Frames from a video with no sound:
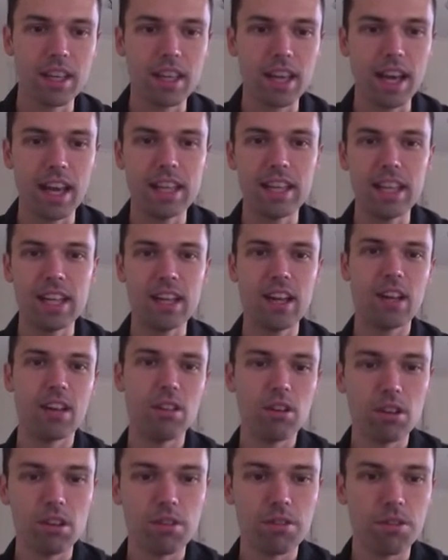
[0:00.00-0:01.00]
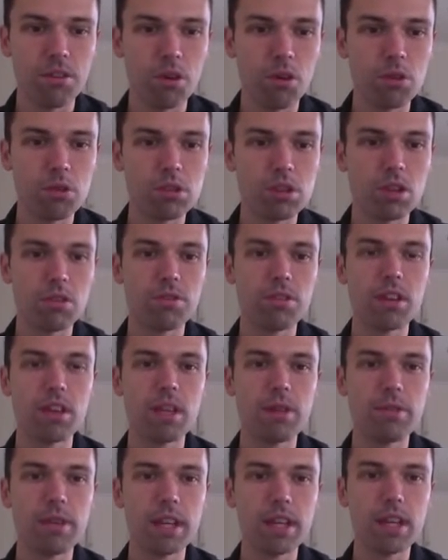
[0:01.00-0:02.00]
And then look also for
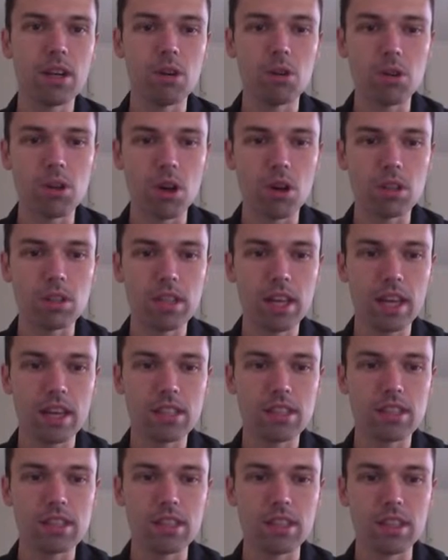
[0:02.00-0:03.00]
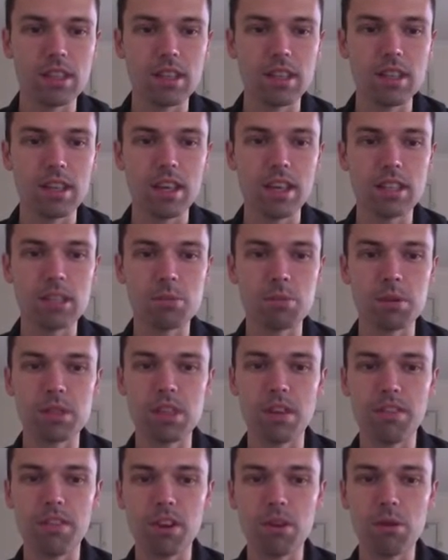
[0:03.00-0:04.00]
limiting or
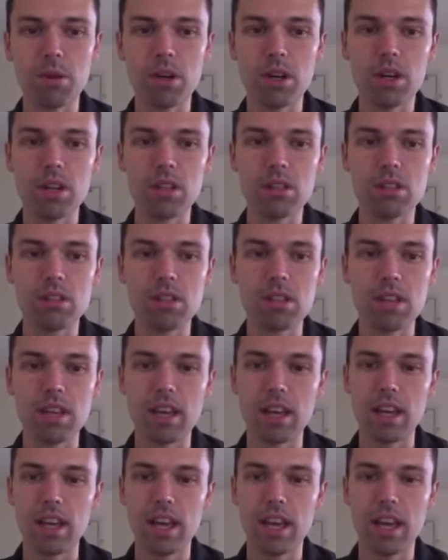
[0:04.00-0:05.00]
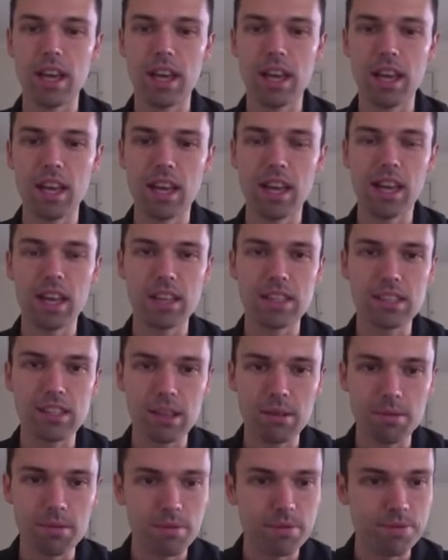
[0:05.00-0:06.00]
context-specific words,
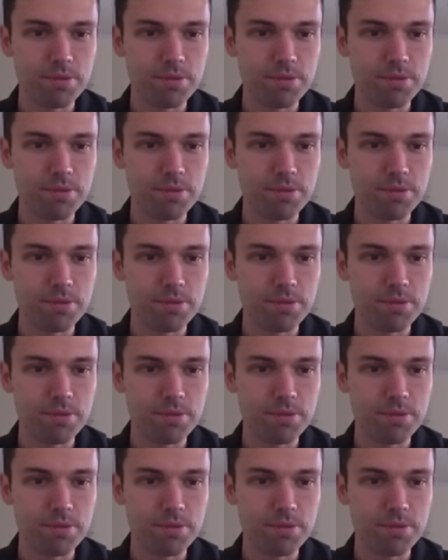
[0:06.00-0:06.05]
except...